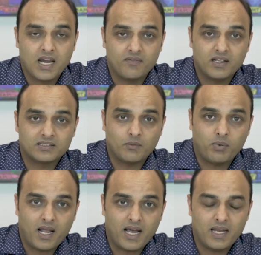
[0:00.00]
If
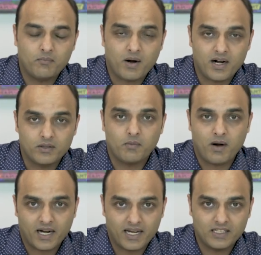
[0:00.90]
the
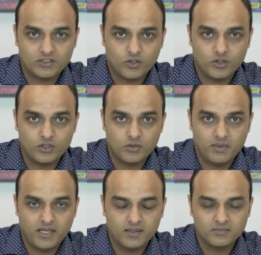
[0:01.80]
market is going to
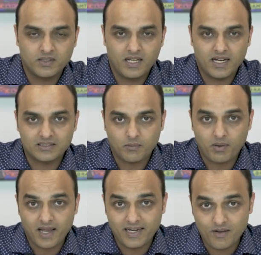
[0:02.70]
be in a
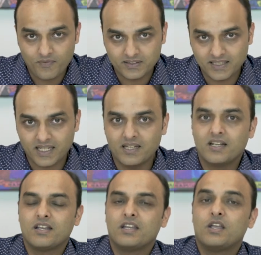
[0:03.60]
supply deficit,
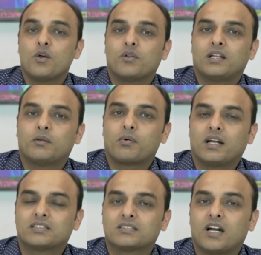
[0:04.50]
you know that the
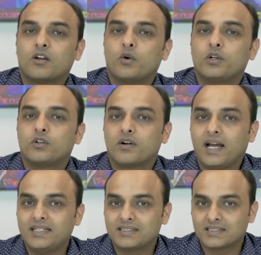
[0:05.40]
prices are going to
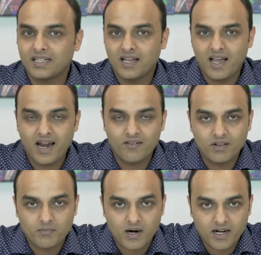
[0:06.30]
rise, and
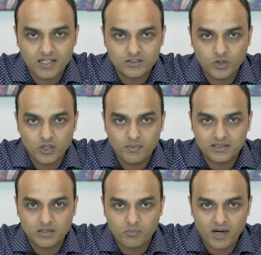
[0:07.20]
if the market is going to be
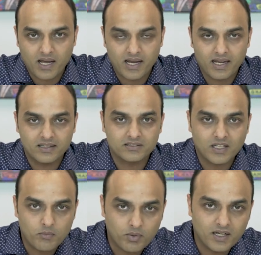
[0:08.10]
a supply
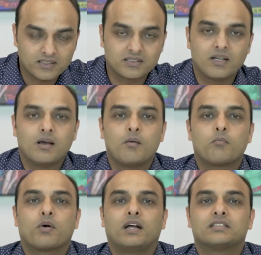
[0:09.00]
surplus,
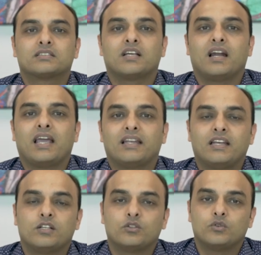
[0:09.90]
prices are
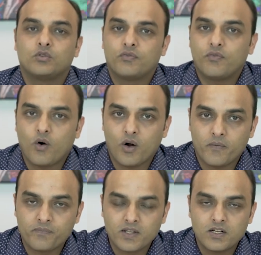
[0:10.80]
likely to
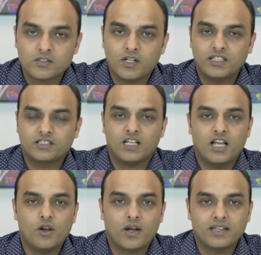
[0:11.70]
fall. So let's
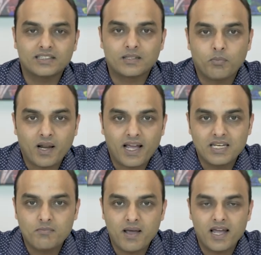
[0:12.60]
look at the supply
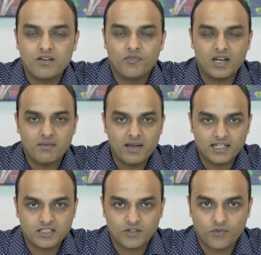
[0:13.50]
and demand
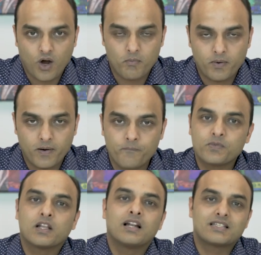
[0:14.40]
fundamentals of copper.
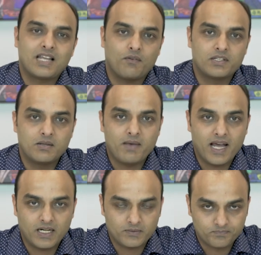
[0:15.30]
Let's start with
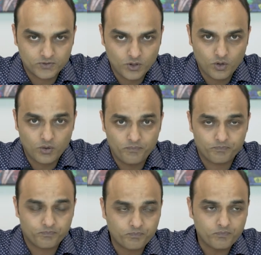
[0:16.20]
demand. So
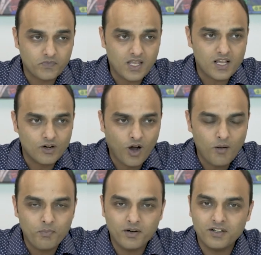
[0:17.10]

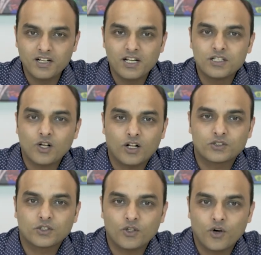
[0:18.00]
copper is
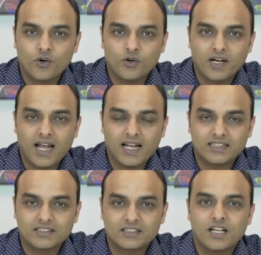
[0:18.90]
also known
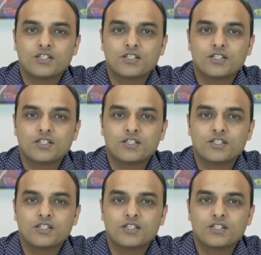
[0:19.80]
as